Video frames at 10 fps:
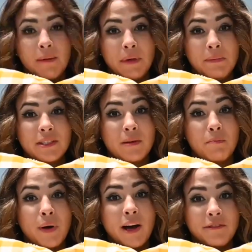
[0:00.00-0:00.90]
maybe some
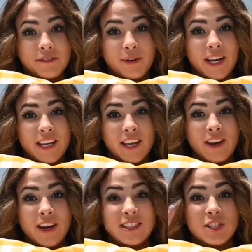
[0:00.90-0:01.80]
puffs right
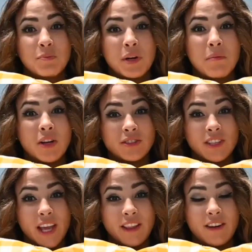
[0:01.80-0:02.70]
here, and just put them all
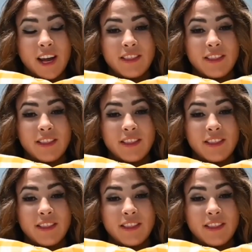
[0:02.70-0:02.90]
together.